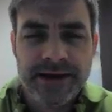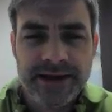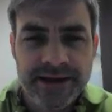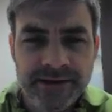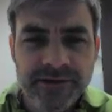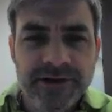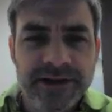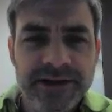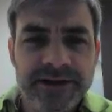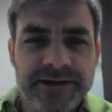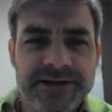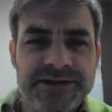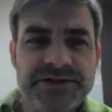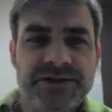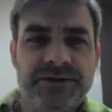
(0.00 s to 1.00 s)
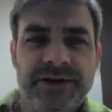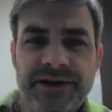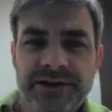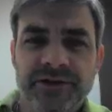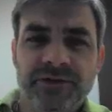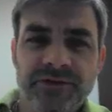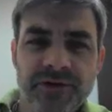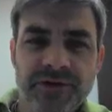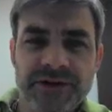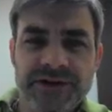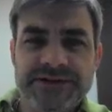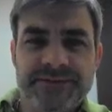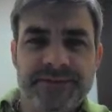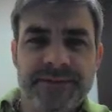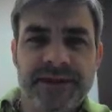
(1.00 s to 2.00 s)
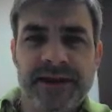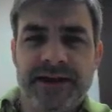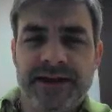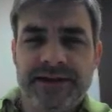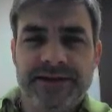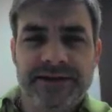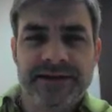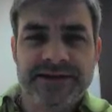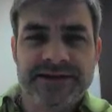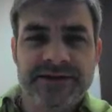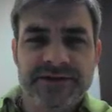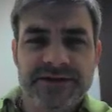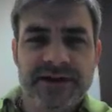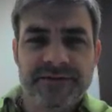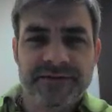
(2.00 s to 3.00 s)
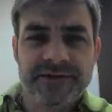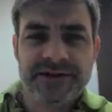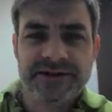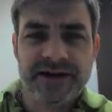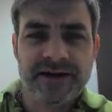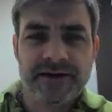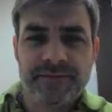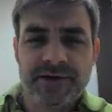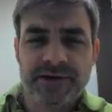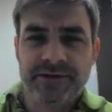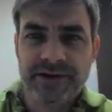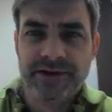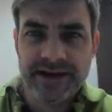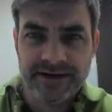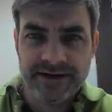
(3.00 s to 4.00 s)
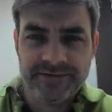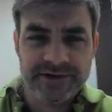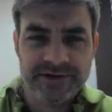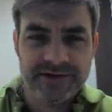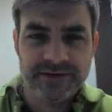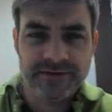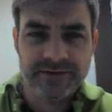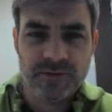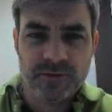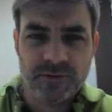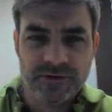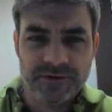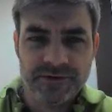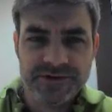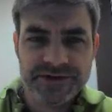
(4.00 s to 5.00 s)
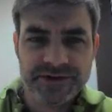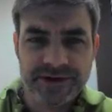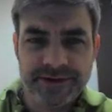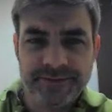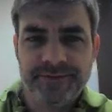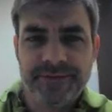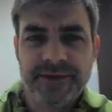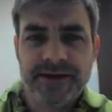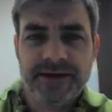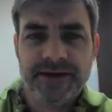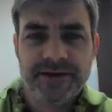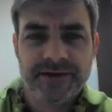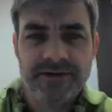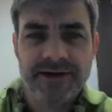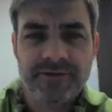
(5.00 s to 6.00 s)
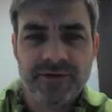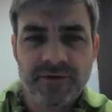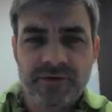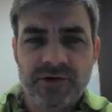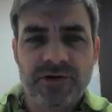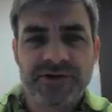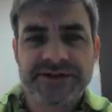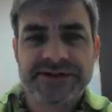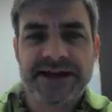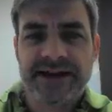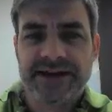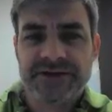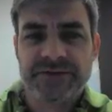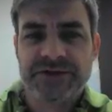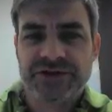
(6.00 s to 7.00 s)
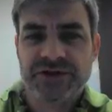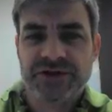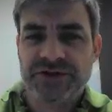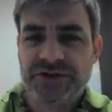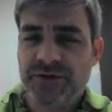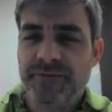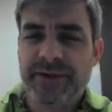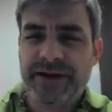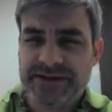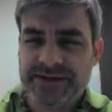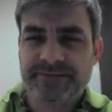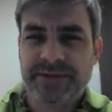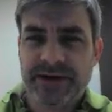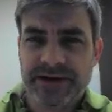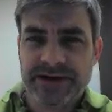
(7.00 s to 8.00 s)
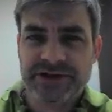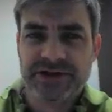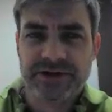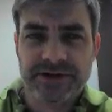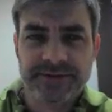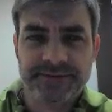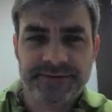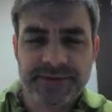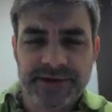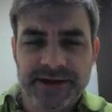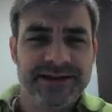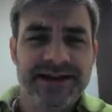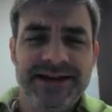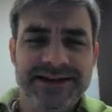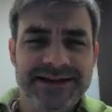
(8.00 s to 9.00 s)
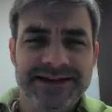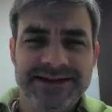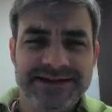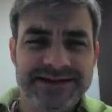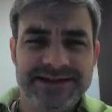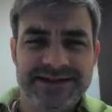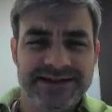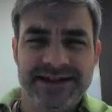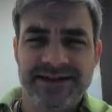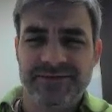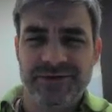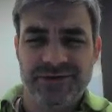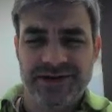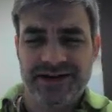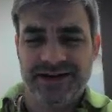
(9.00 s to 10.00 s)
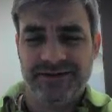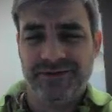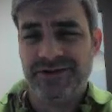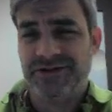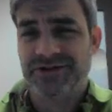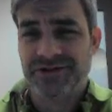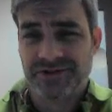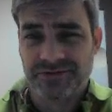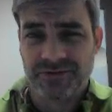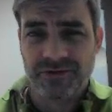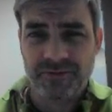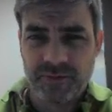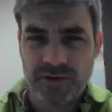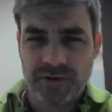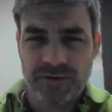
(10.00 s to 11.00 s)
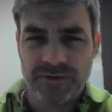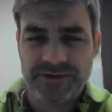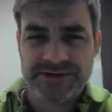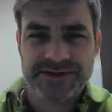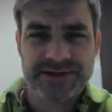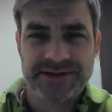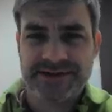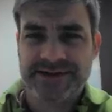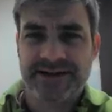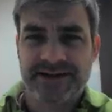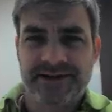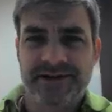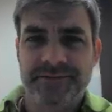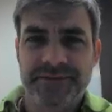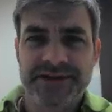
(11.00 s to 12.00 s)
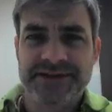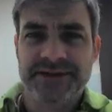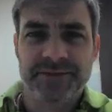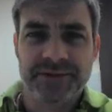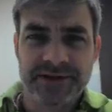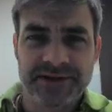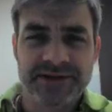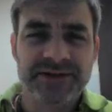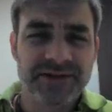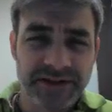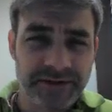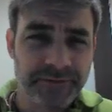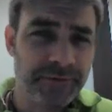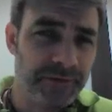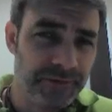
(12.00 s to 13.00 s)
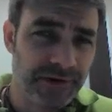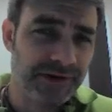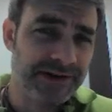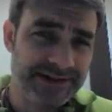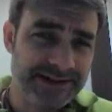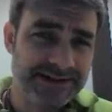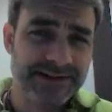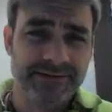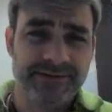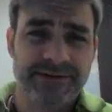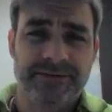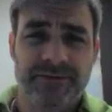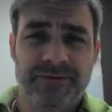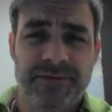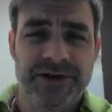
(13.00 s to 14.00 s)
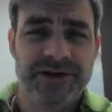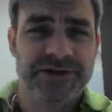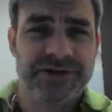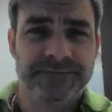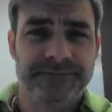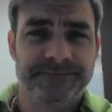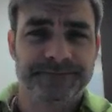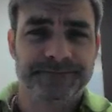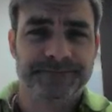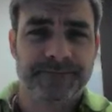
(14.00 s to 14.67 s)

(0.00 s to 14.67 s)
In looking at the screen, you'll notice that it starts off in the top left corner of the screen. You have an overall status which shows you a basic pie chart. The idea is just to give you kind of a general pulse. It's not going to be something that's going to give you very detailed information.